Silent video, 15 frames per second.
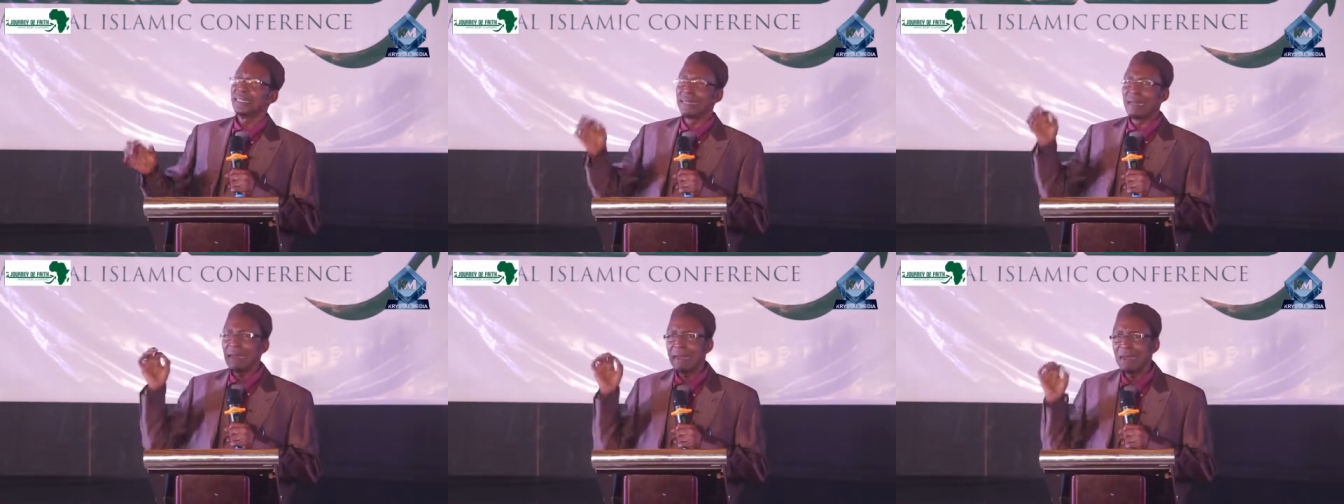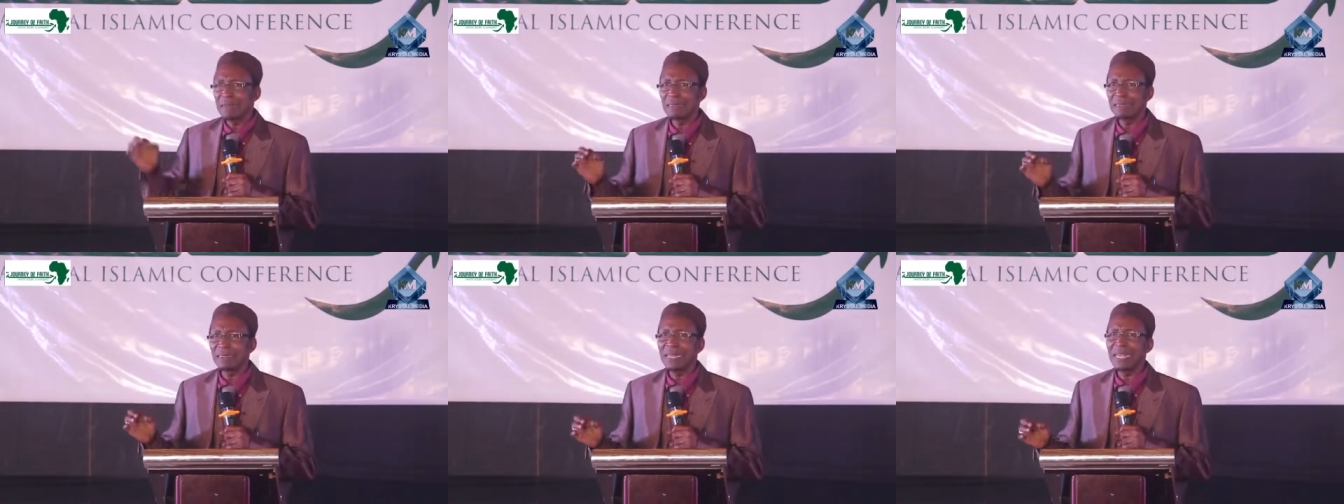The
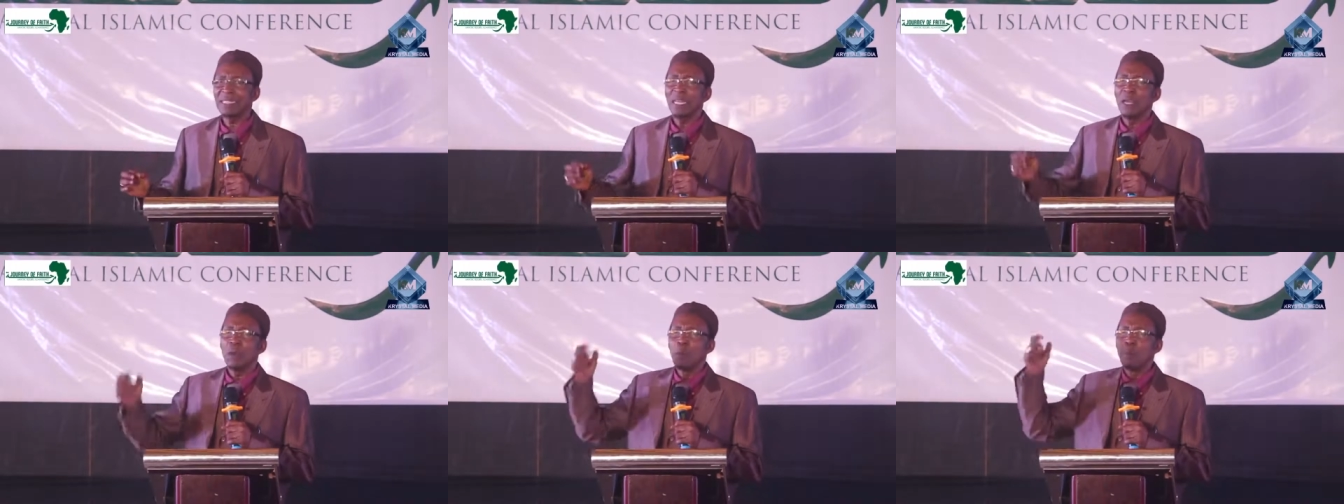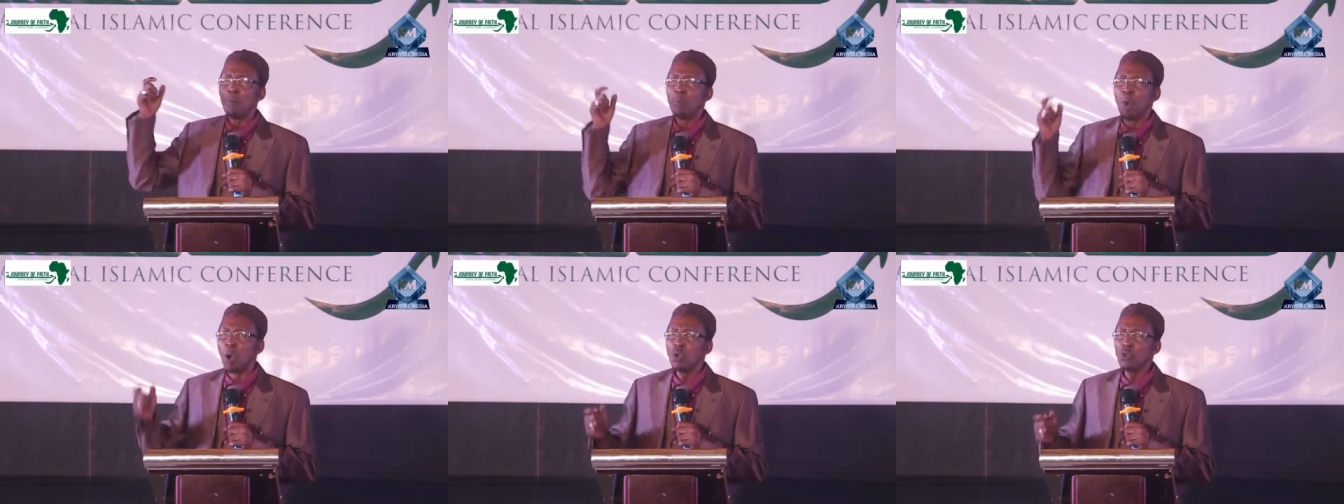
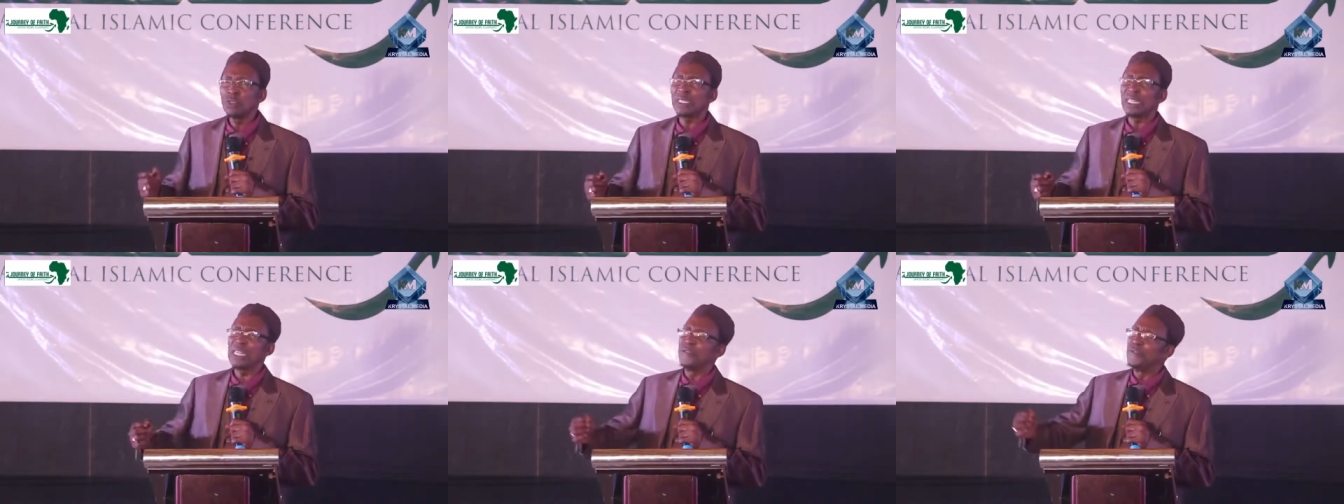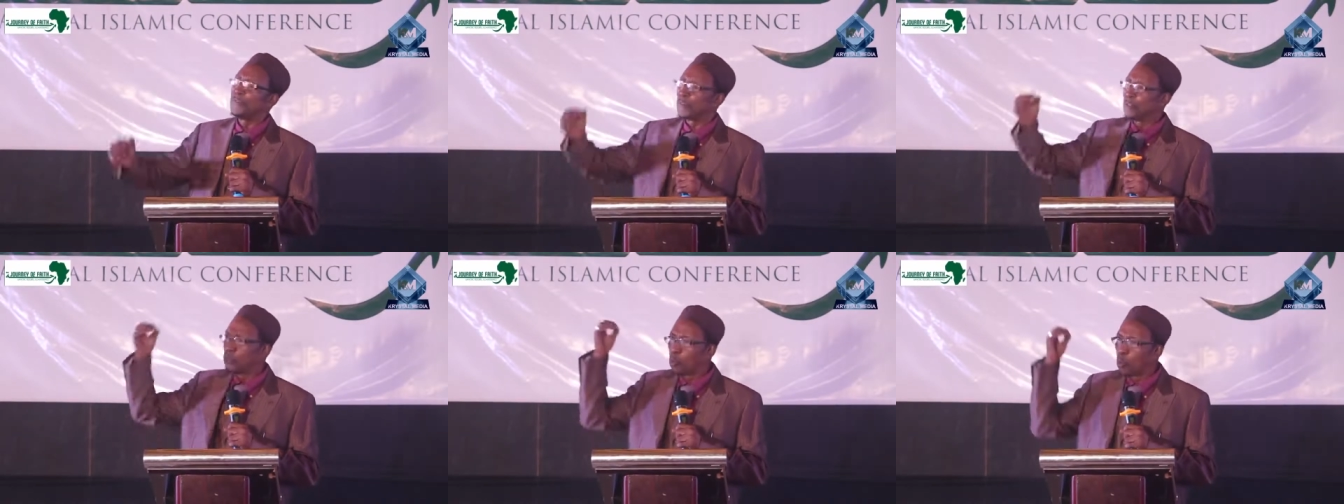100 Most
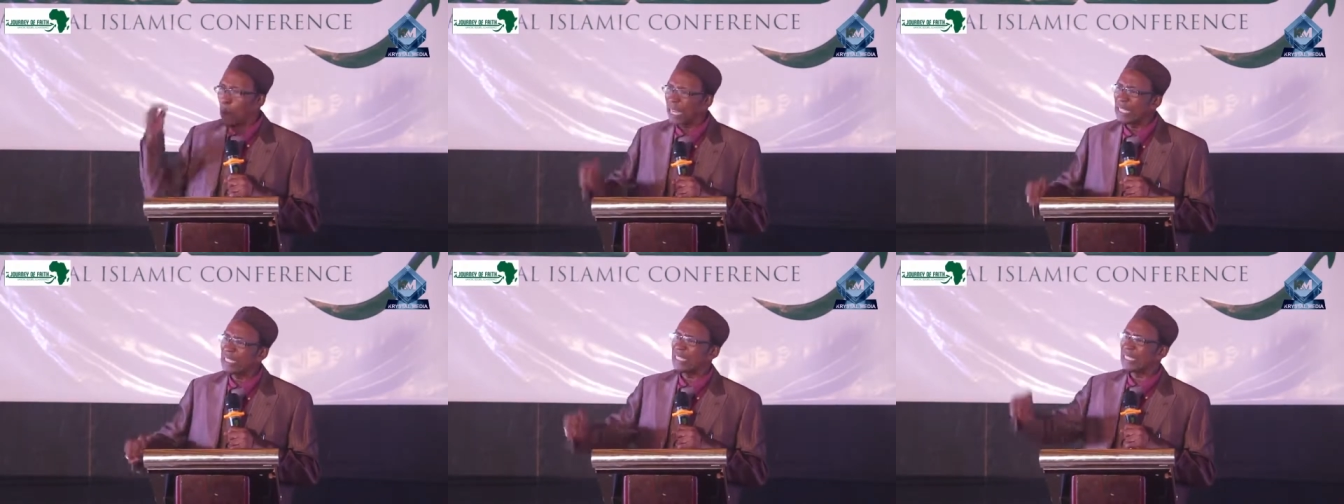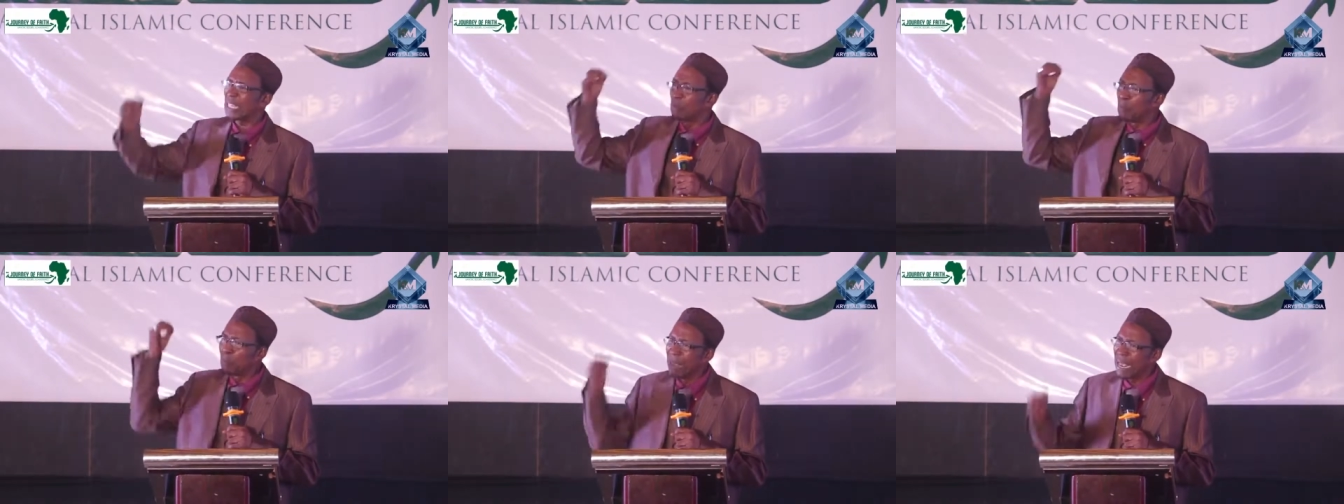Influential
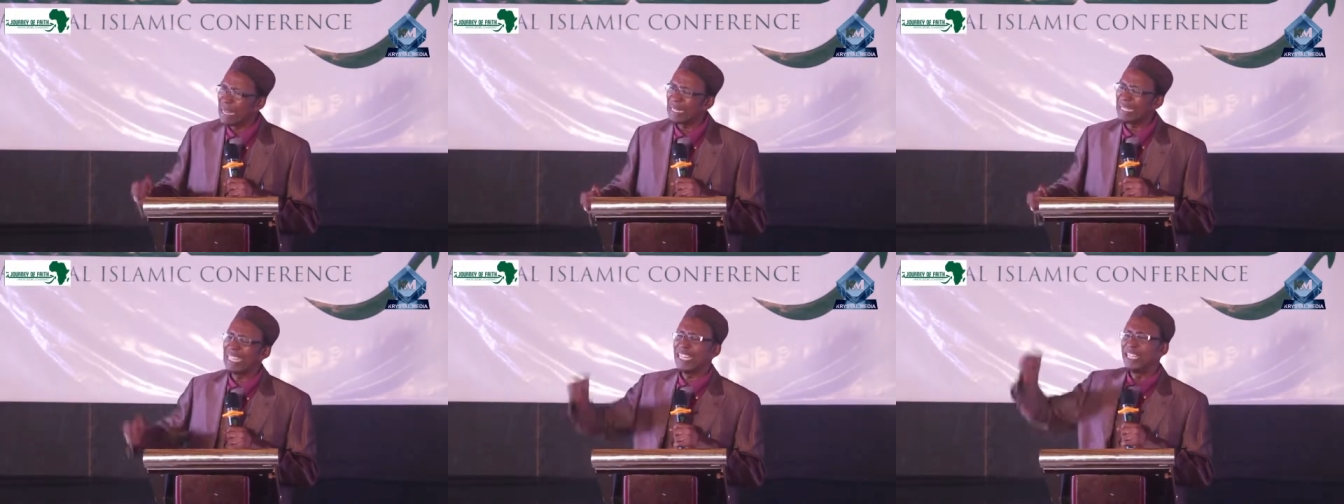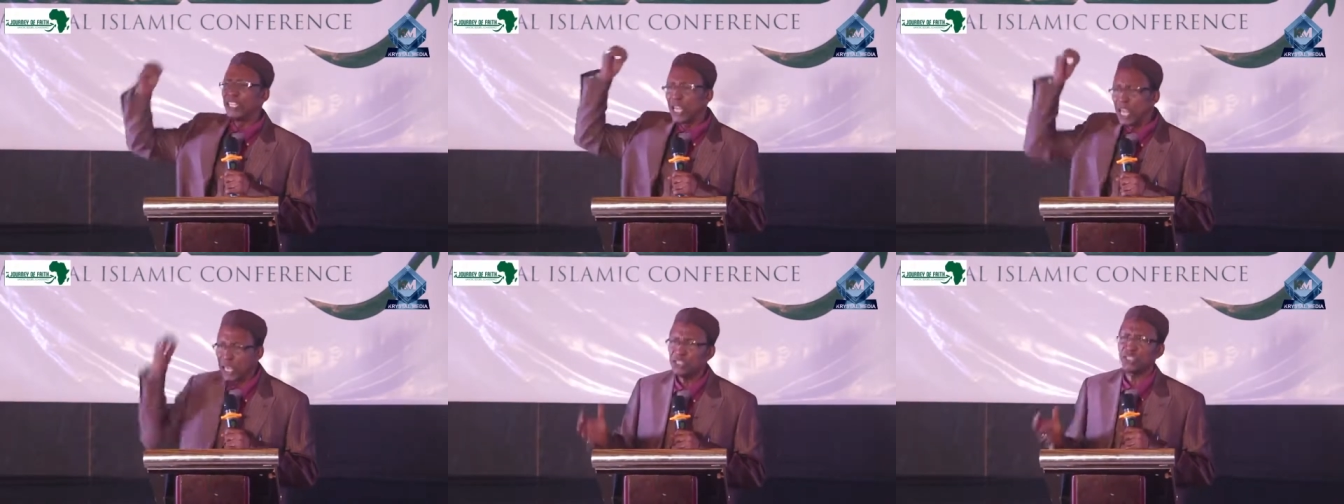Men in
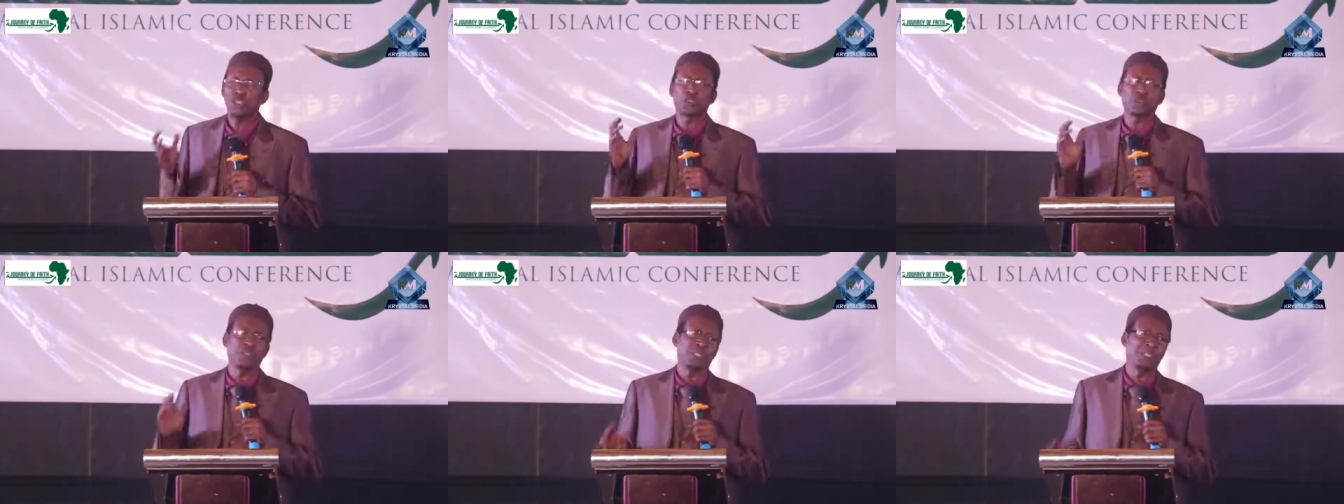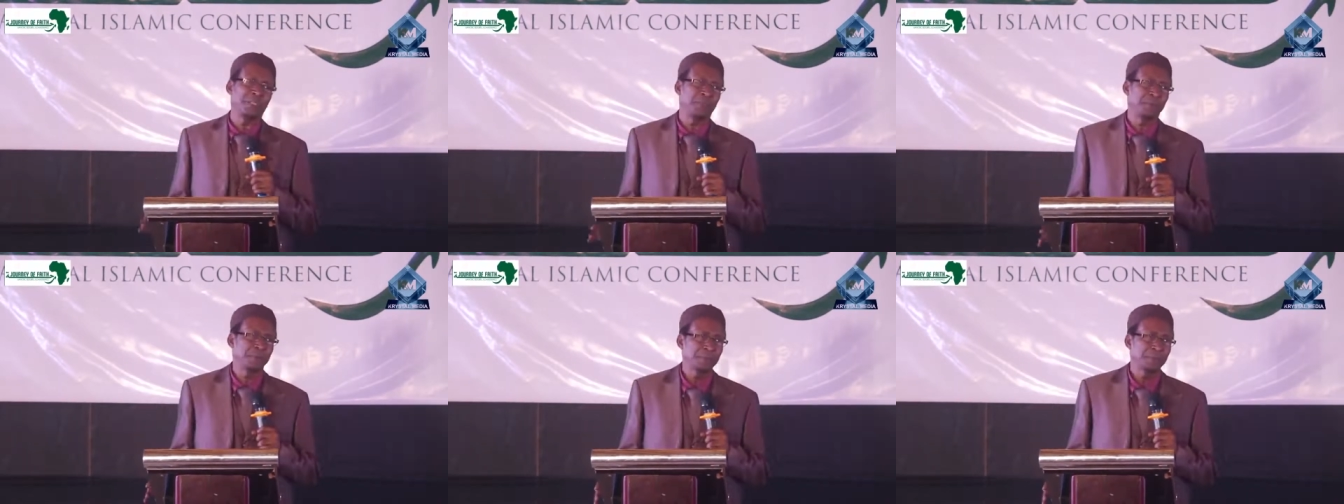History.